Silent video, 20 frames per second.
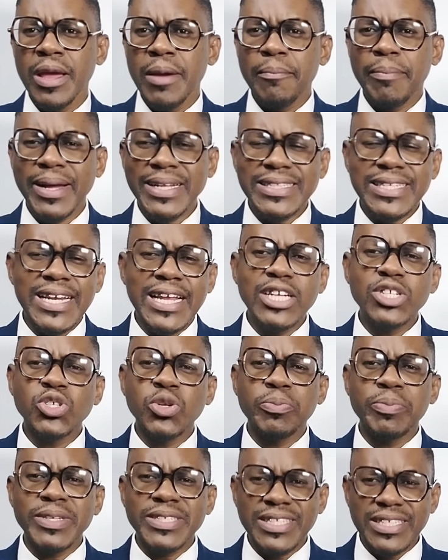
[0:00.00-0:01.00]
By trying to
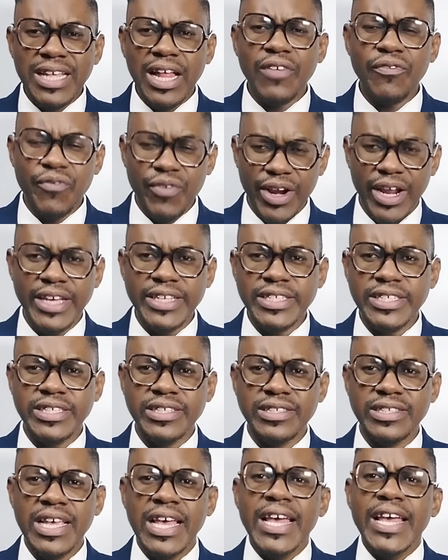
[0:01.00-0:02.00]
be
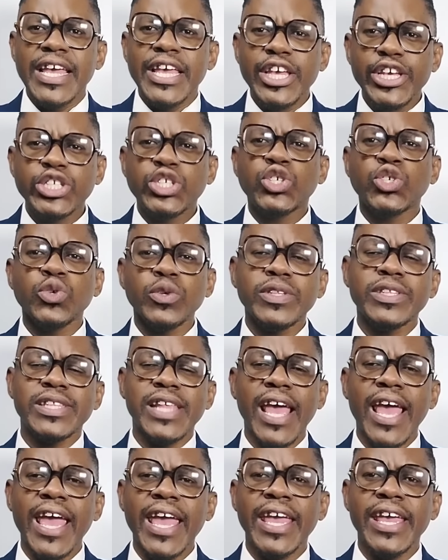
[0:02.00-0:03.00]
self-righteous, he shoots
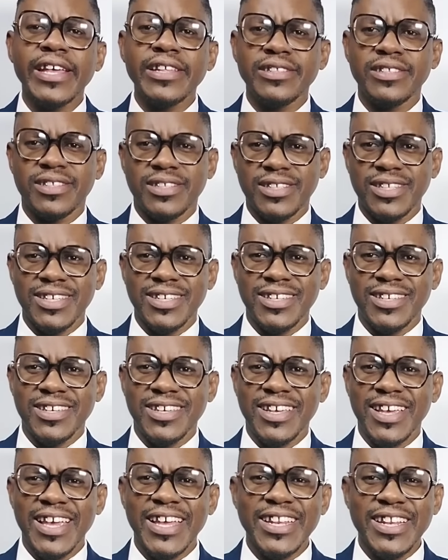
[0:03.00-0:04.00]
the ANC
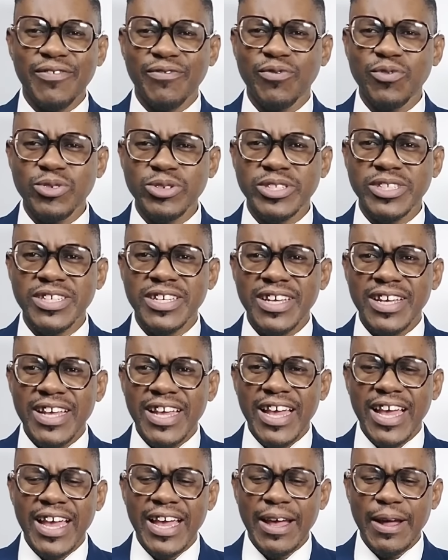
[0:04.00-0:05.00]
in the foot
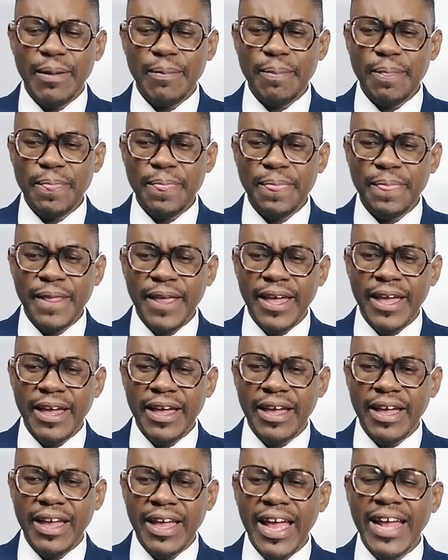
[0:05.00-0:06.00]
at
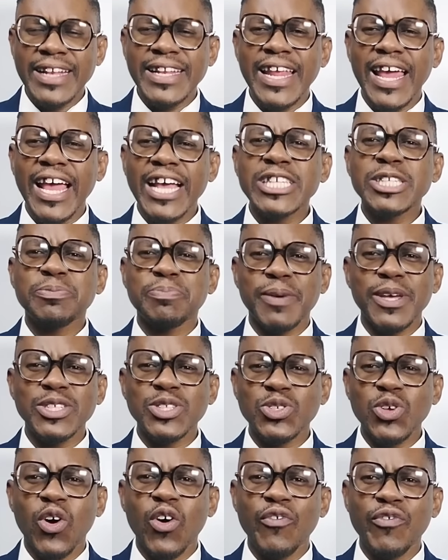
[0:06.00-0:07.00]
the
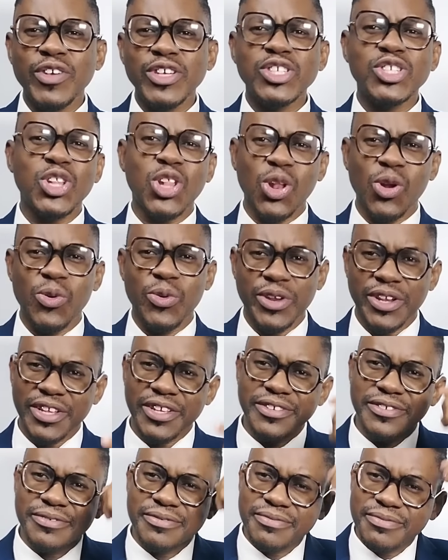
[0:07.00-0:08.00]
expense of his glory.